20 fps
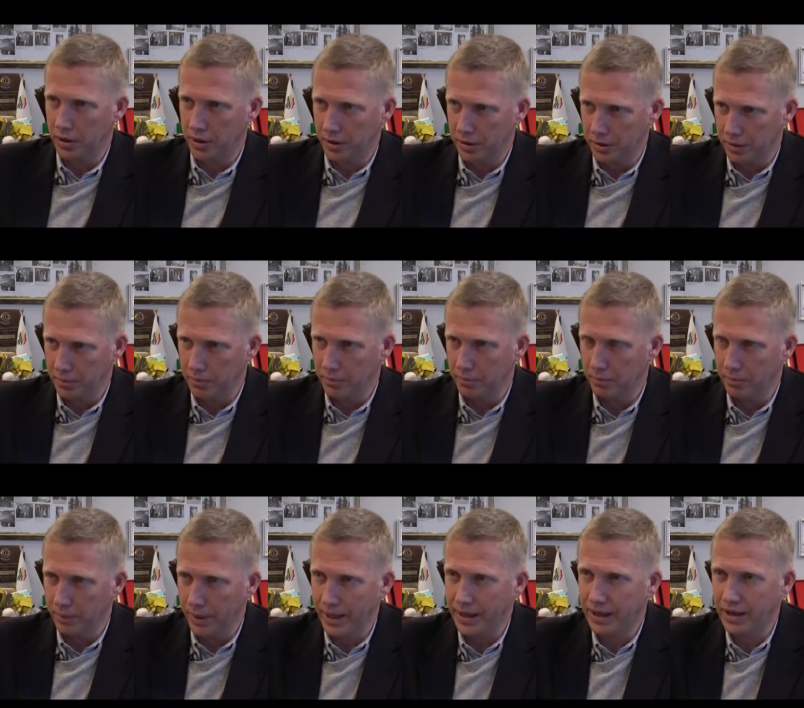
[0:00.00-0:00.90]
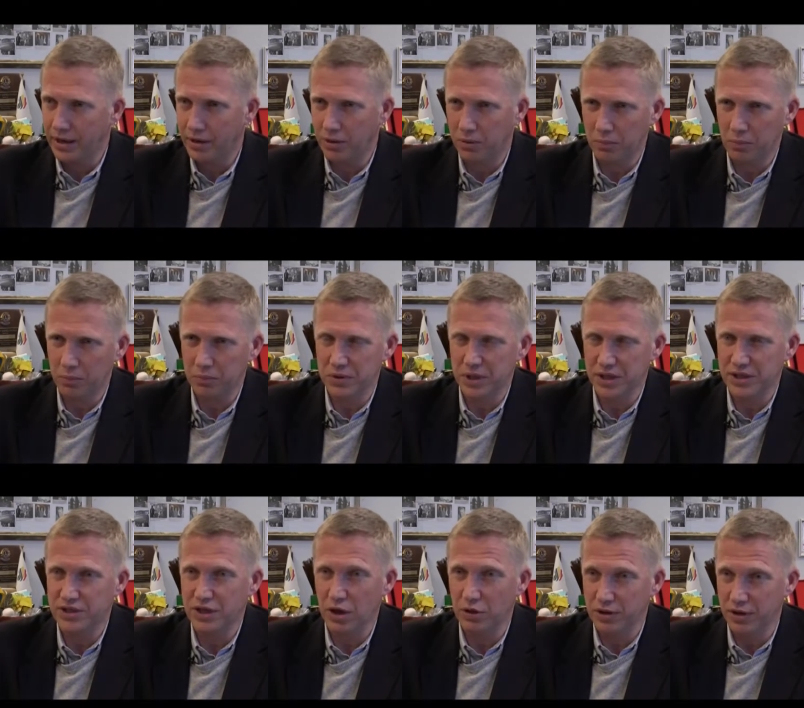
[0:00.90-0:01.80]
uh, make
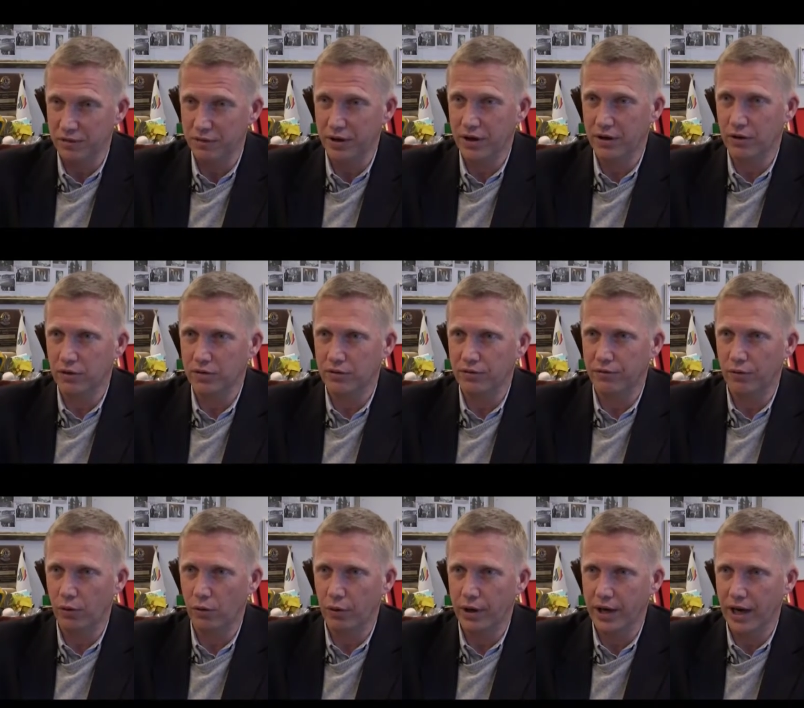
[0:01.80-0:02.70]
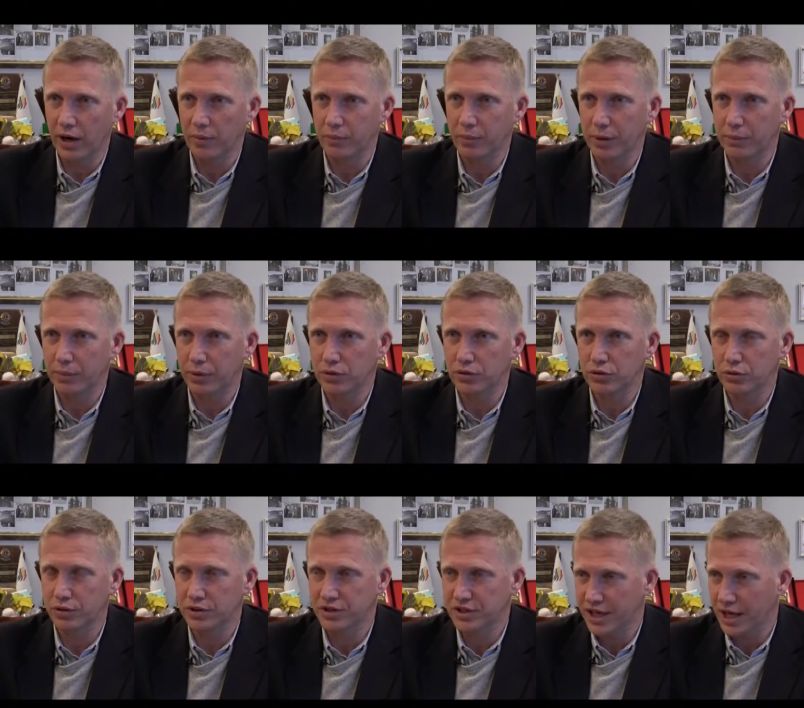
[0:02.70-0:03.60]
it so difficult for young people
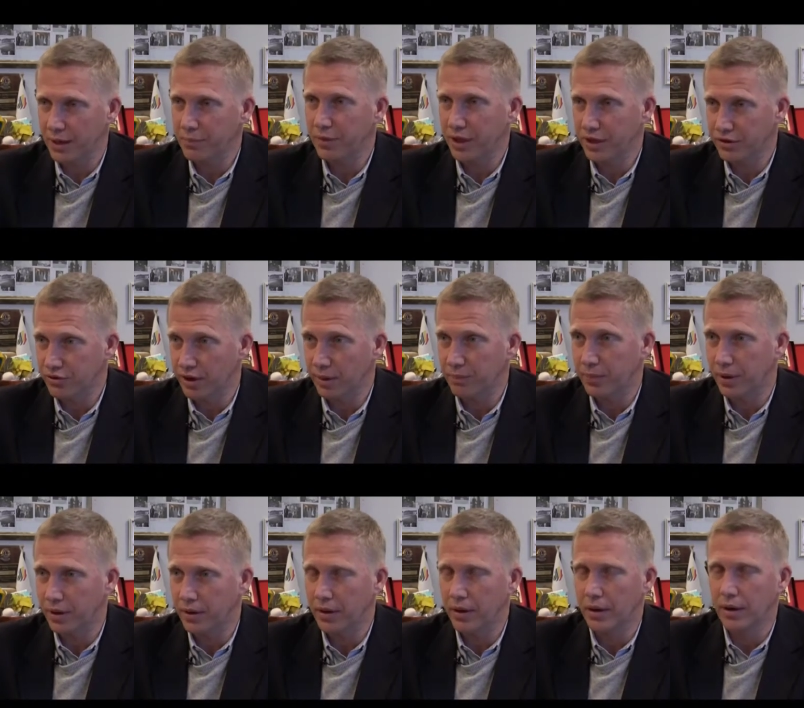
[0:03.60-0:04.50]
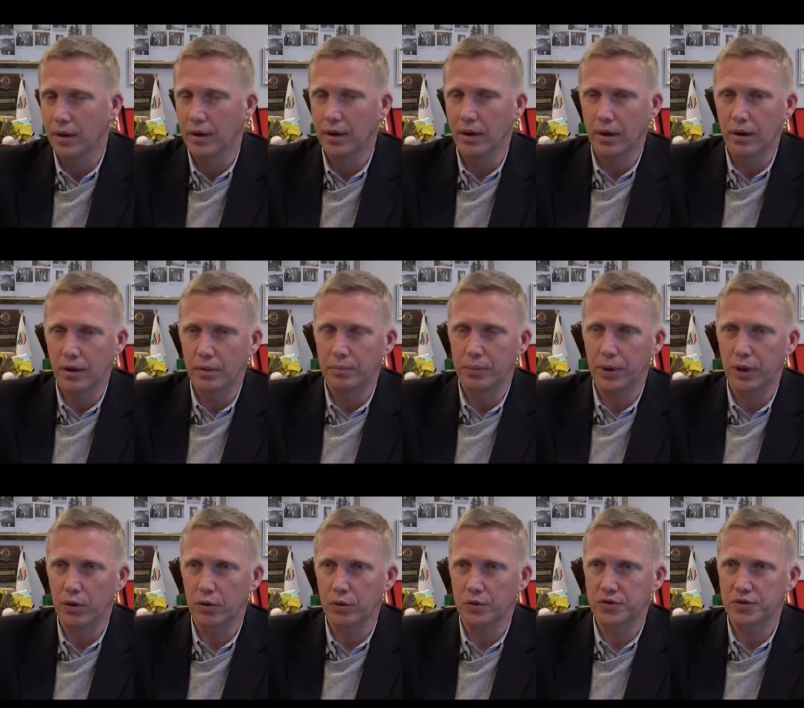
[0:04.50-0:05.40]
to escape that trap.
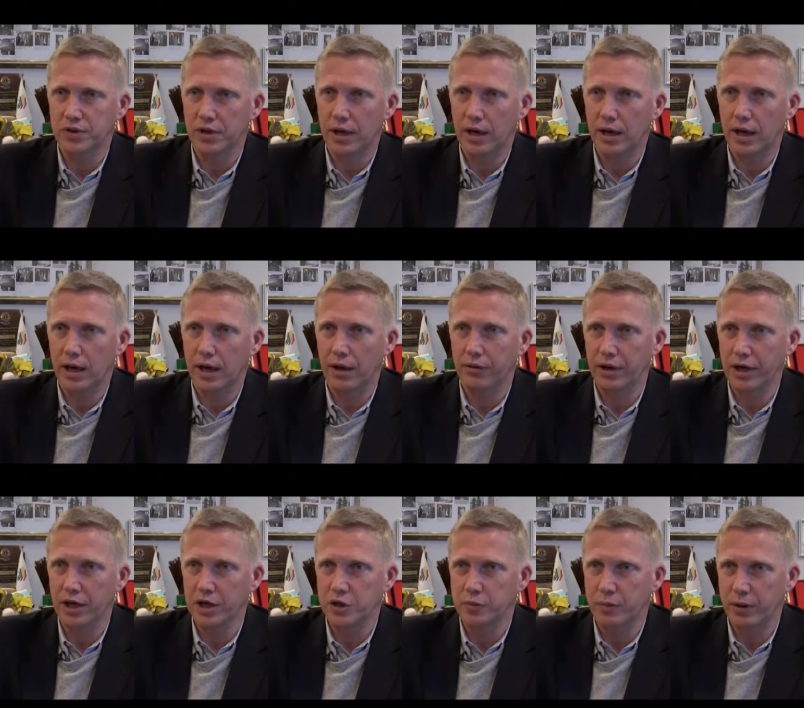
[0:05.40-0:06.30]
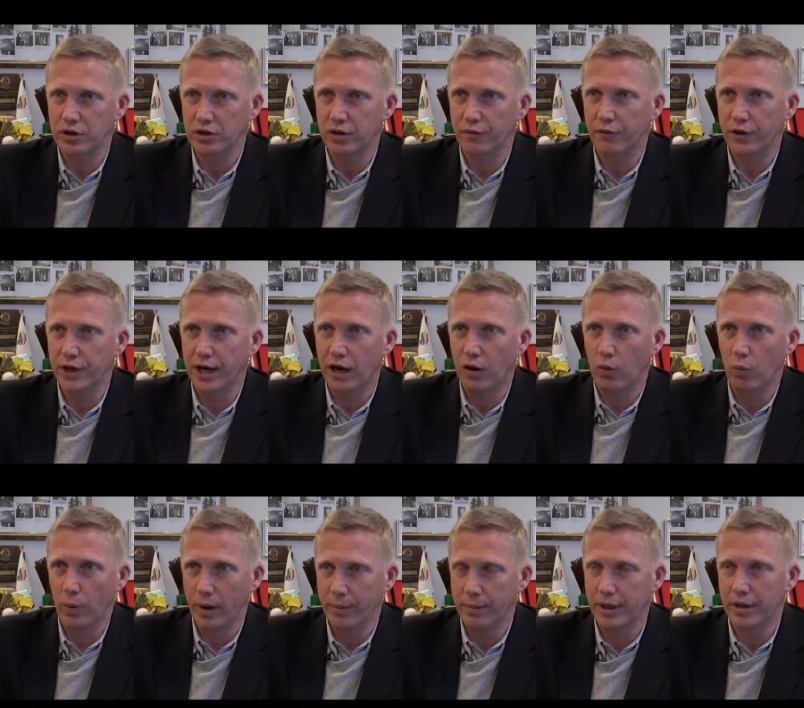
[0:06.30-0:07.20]
Because I think especially for
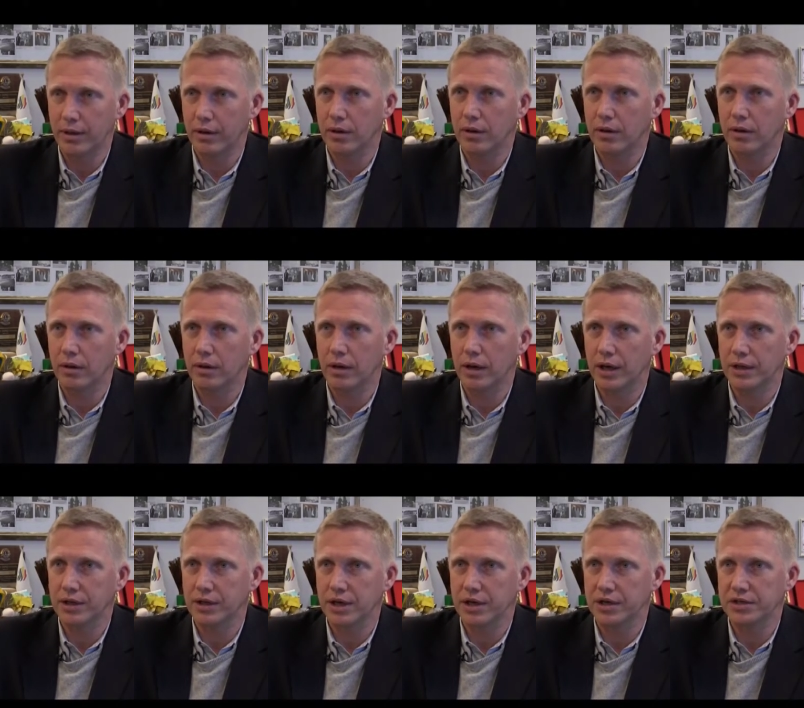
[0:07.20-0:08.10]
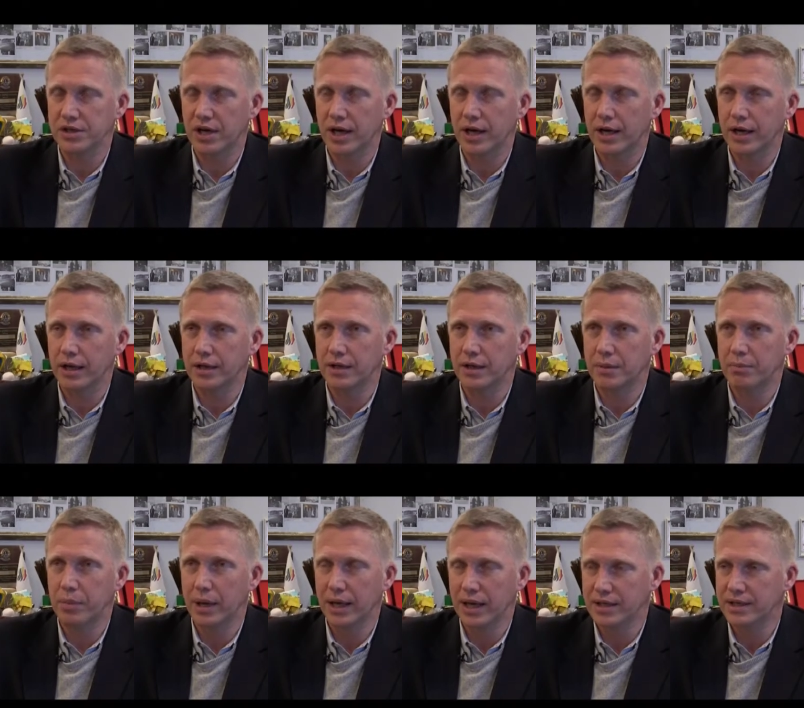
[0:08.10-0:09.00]
young women, it is a
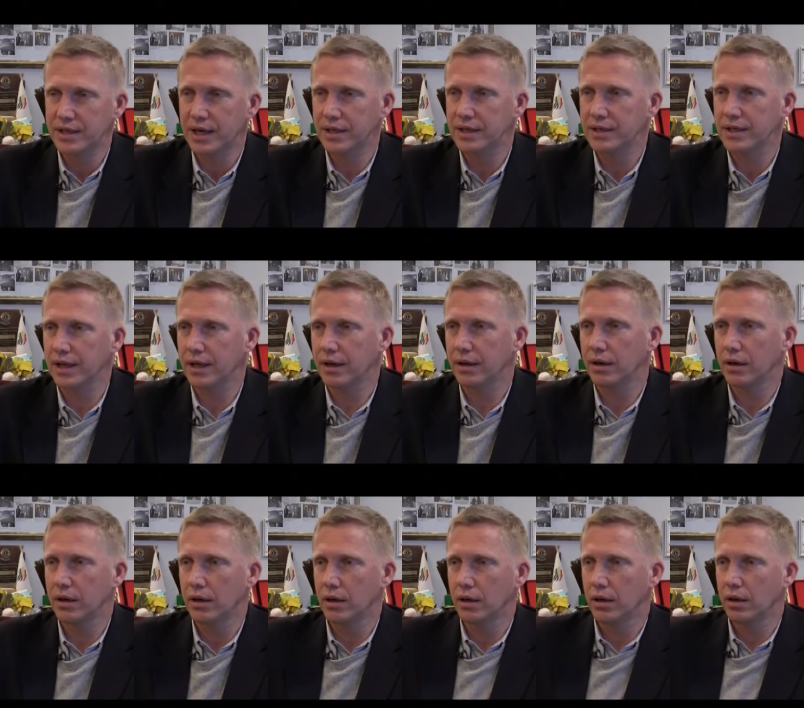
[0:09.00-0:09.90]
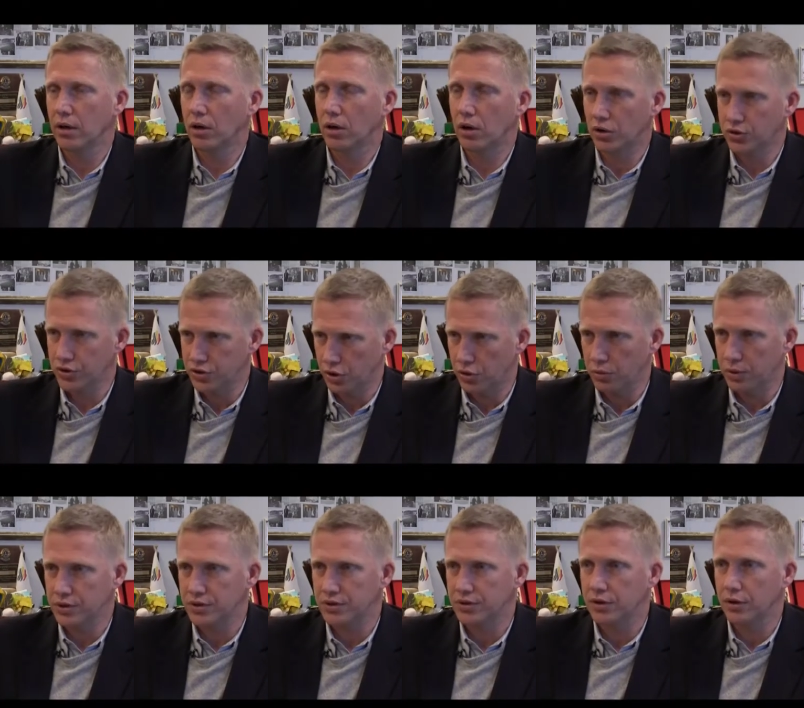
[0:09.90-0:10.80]
debilitating
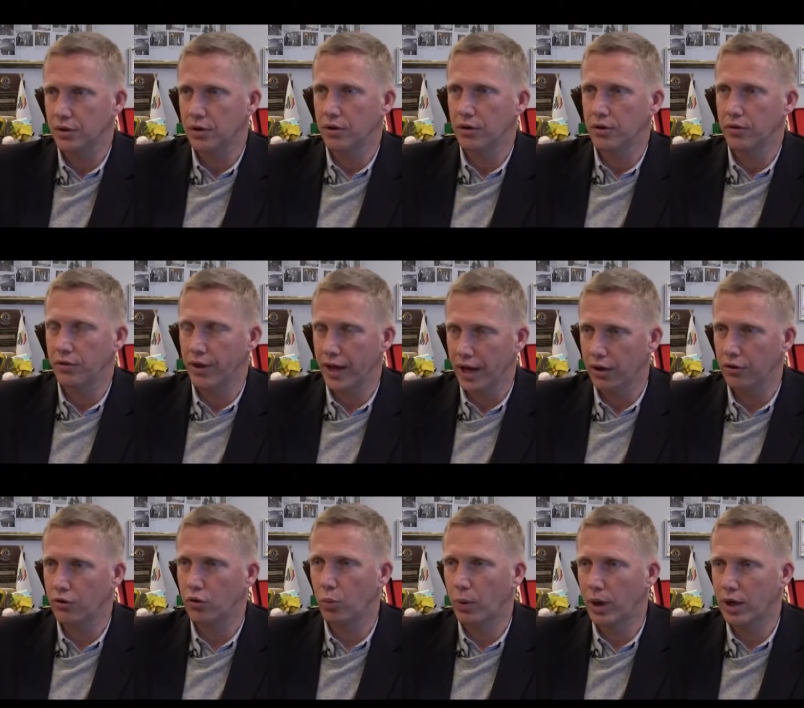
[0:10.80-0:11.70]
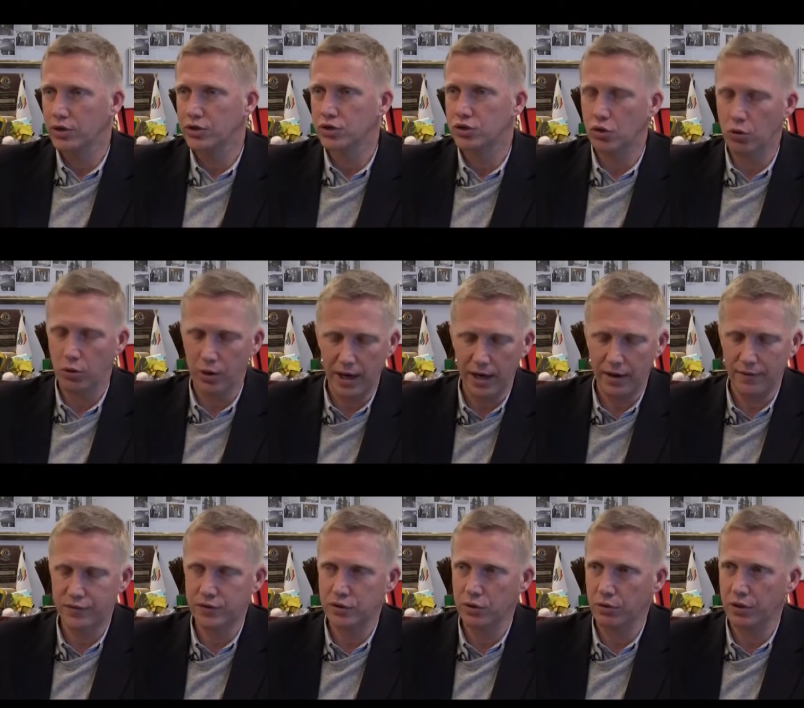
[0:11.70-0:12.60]
consequence. Mm-hmm. they are the ones who
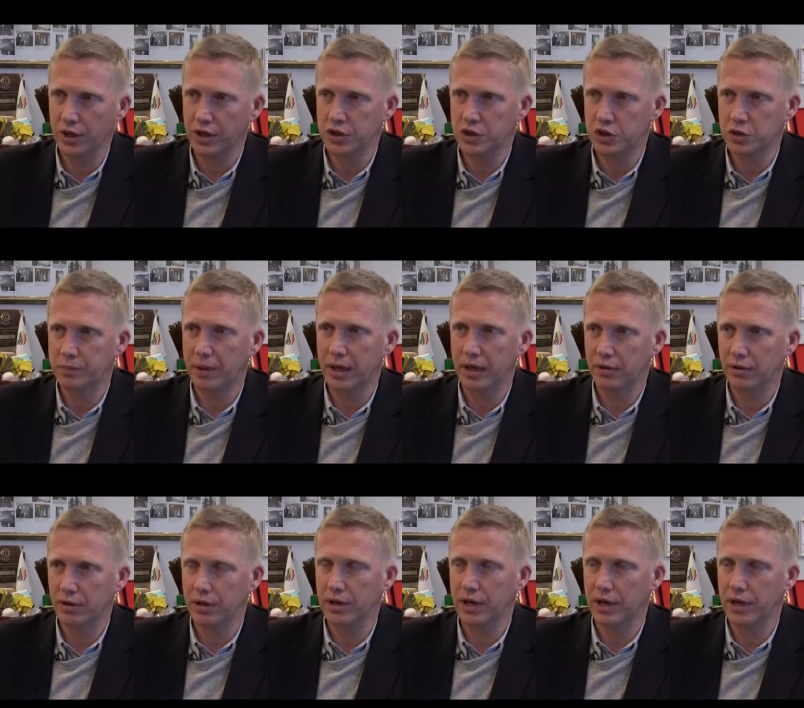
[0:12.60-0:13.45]
have to then spend